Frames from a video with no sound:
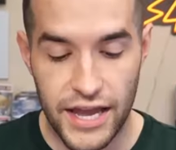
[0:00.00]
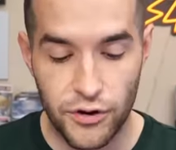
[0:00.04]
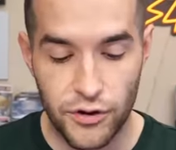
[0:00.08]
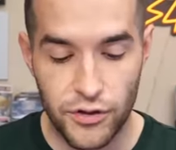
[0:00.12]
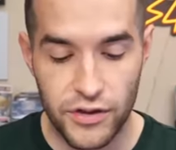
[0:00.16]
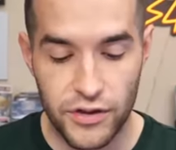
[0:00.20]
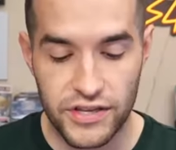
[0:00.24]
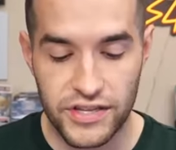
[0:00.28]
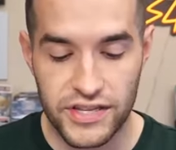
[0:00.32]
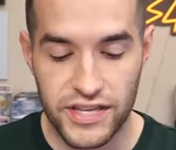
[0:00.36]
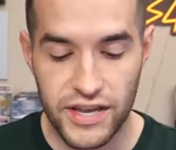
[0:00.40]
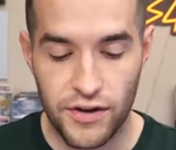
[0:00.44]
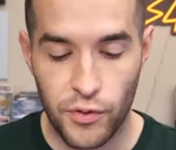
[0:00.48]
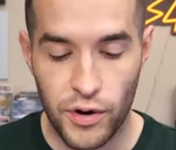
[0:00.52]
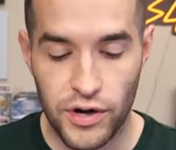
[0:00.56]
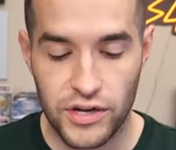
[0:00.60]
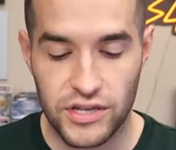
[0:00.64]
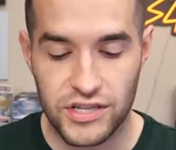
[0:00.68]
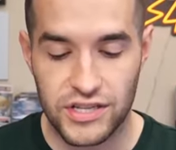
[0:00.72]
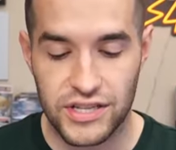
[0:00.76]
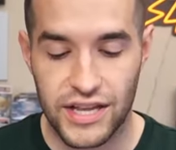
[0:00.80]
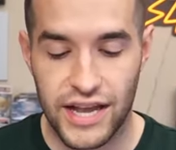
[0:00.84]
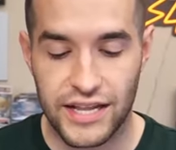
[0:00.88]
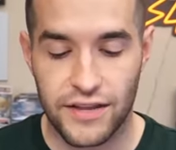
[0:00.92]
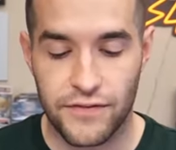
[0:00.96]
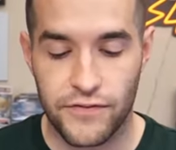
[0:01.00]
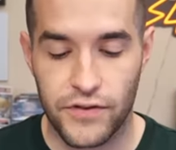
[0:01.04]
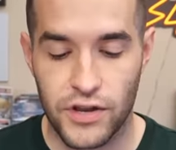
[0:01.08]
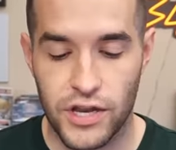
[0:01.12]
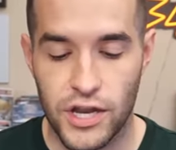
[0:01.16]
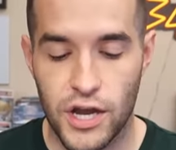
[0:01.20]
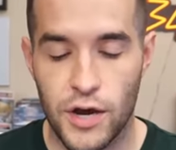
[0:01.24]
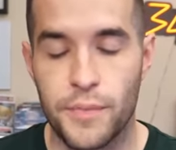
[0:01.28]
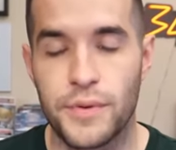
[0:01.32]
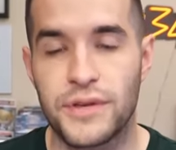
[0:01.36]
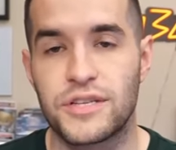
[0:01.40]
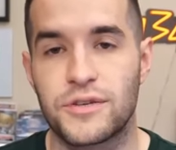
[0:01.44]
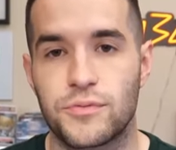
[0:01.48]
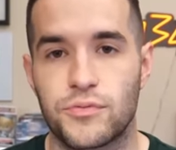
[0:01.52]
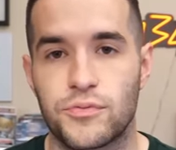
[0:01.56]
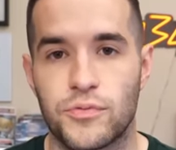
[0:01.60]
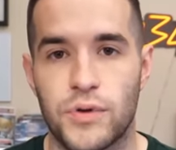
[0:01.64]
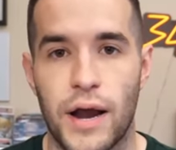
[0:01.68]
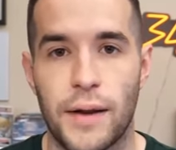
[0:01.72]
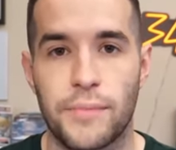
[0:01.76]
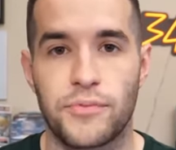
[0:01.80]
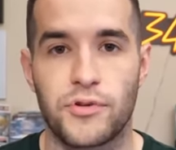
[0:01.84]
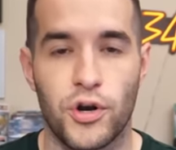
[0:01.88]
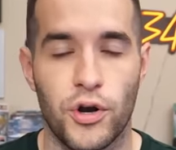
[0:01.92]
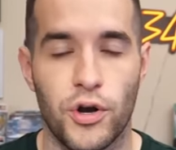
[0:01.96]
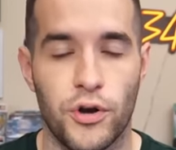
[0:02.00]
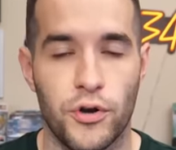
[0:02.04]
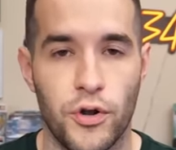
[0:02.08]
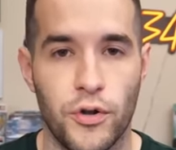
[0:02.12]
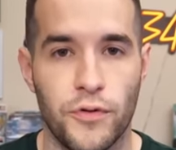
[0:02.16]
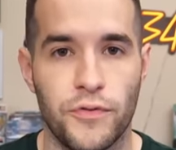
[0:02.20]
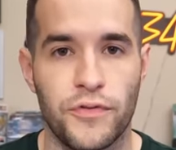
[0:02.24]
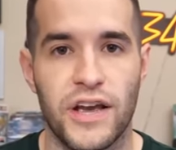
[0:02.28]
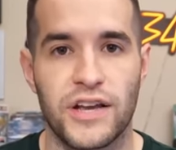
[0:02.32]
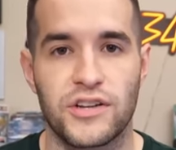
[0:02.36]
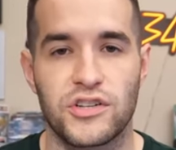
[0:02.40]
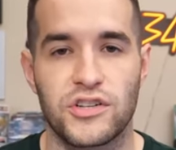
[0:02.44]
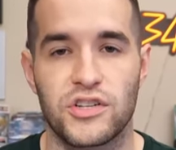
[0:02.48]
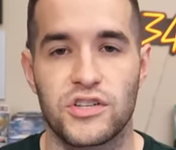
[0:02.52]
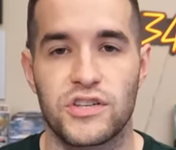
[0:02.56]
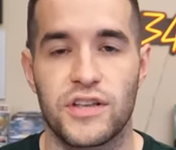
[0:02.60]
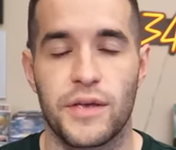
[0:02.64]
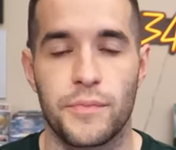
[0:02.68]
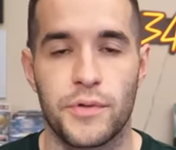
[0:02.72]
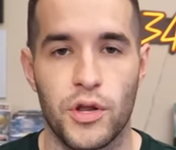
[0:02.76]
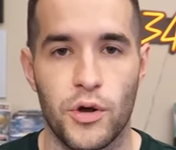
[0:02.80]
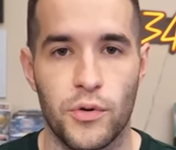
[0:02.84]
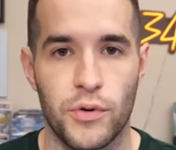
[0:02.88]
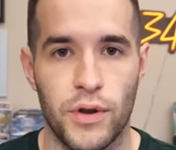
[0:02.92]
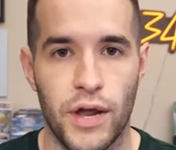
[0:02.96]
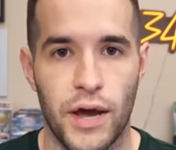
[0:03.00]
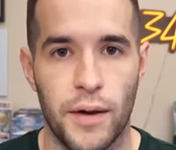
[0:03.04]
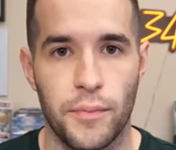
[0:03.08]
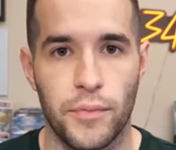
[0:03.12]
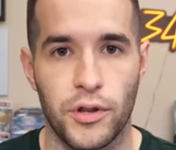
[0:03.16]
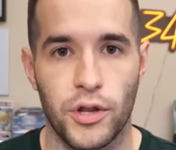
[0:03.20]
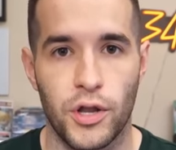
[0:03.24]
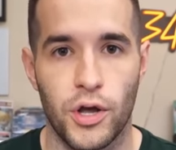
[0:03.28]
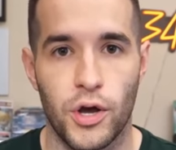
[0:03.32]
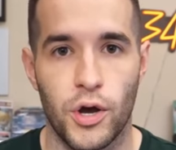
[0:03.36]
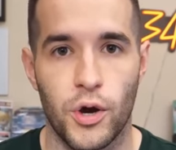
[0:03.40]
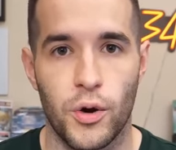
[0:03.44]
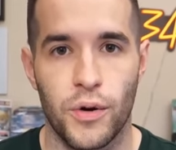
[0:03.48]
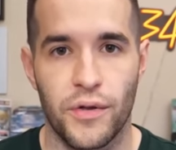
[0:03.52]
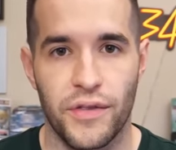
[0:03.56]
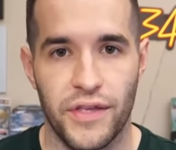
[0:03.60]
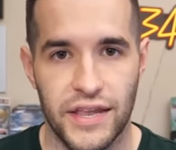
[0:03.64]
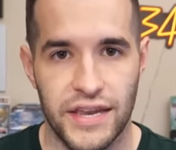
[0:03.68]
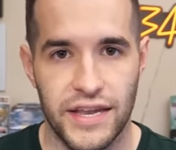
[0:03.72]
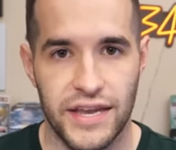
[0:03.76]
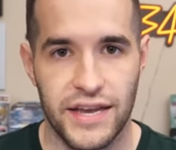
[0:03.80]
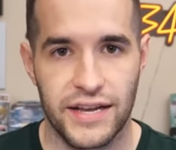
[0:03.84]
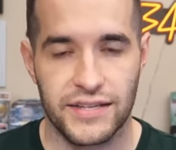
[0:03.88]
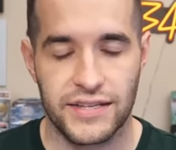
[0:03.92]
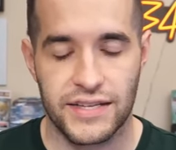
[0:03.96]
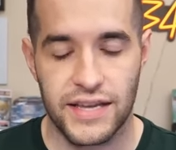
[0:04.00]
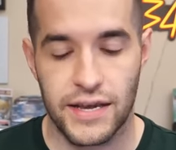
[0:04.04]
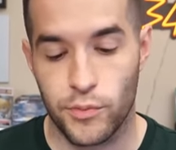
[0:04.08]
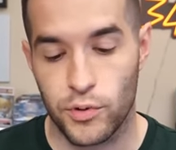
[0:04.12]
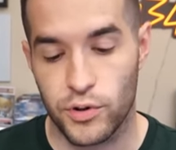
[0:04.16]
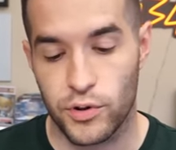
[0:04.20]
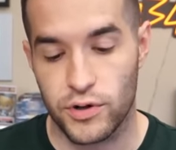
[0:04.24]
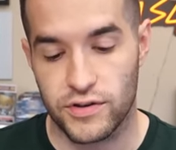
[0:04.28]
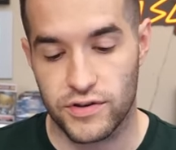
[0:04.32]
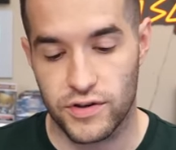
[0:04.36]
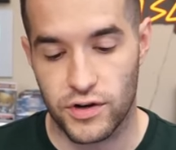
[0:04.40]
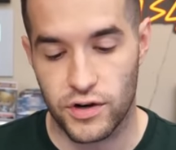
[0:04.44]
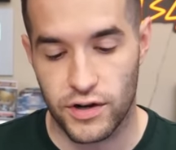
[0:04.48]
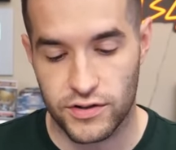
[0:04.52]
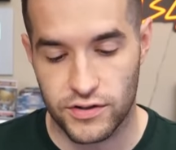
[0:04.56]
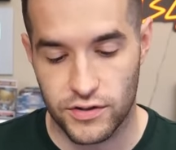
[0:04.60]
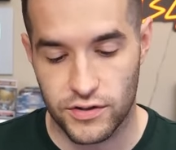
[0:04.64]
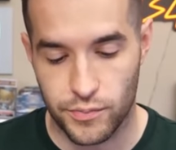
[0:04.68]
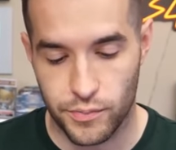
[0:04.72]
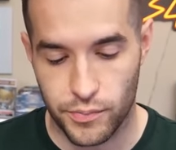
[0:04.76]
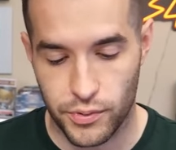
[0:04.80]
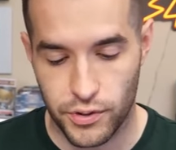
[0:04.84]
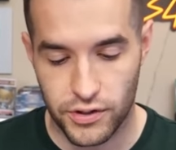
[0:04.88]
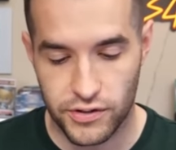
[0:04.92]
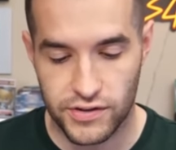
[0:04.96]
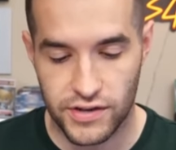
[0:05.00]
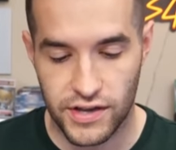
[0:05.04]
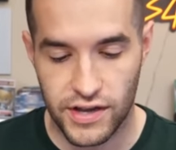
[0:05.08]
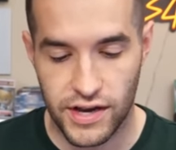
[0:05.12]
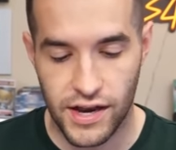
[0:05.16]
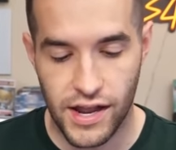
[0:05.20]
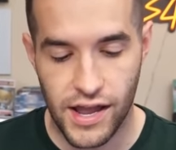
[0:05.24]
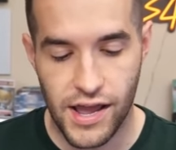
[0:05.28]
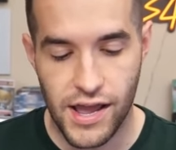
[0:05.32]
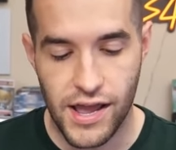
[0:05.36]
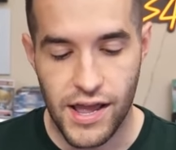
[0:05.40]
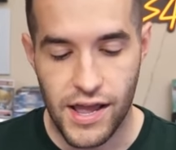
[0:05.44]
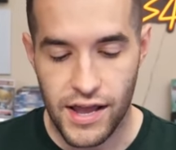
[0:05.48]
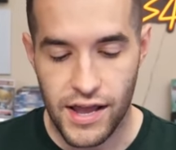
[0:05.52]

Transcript: enter this giveaway, just like the video, be subscribed, turn on notifications, let me know down below that EX Gamer is an awesome person.